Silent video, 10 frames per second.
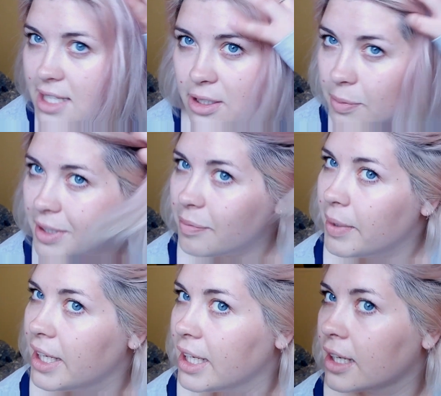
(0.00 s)
little bit of
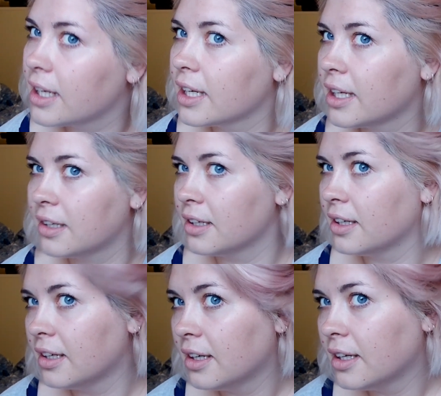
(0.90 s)
pink
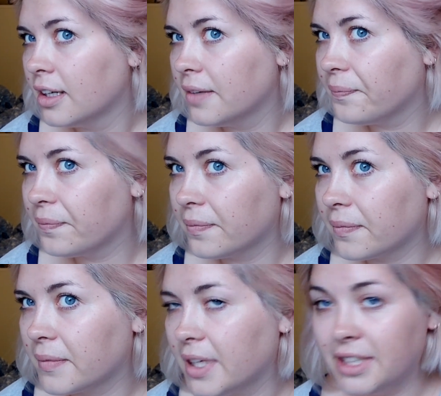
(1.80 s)

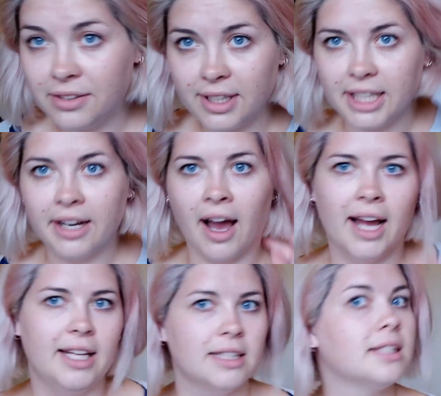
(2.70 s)
is really
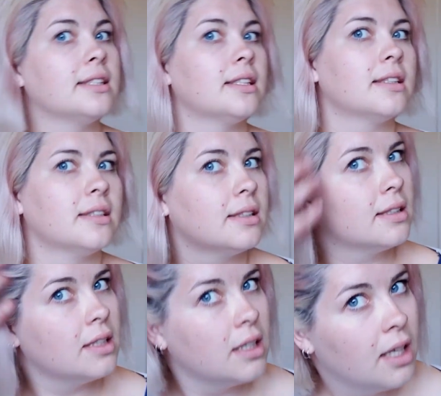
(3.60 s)
nice,
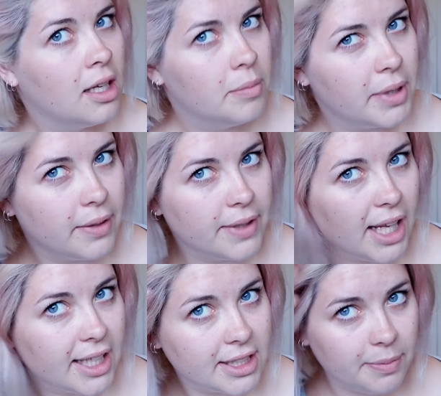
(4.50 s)
but I would
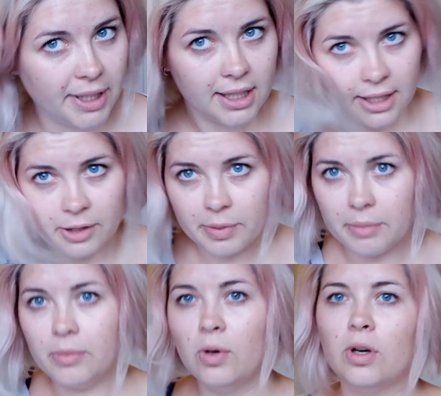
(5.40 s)
like it to be a little bit
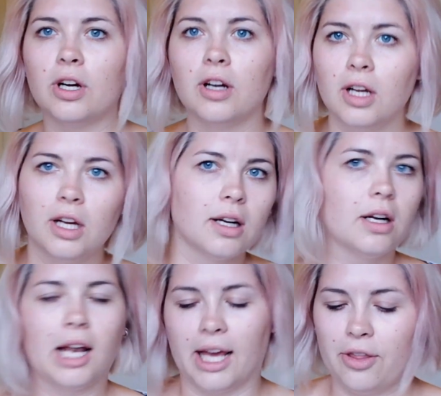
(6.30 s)
more
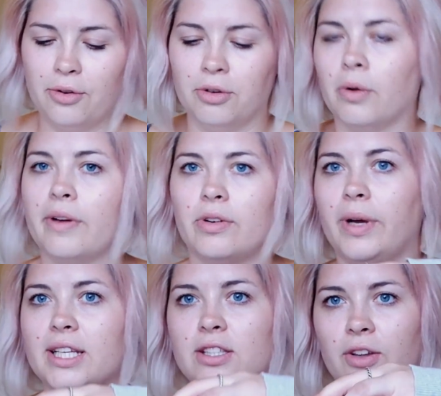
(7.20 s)
like through
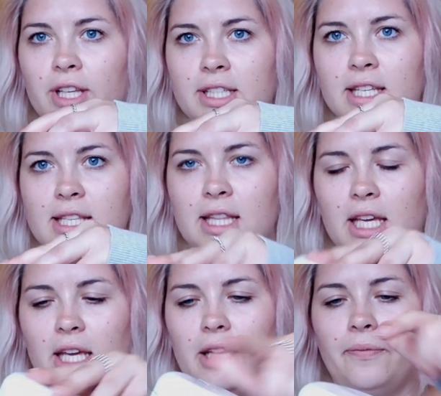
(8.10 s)
everywhere. So this is
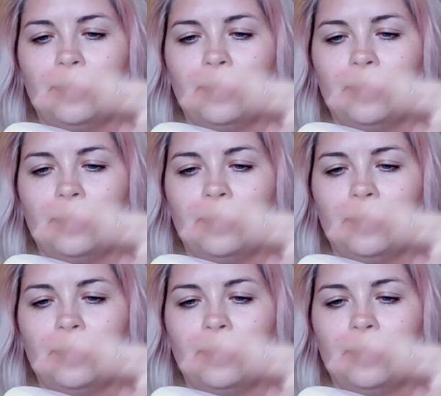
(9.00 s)
the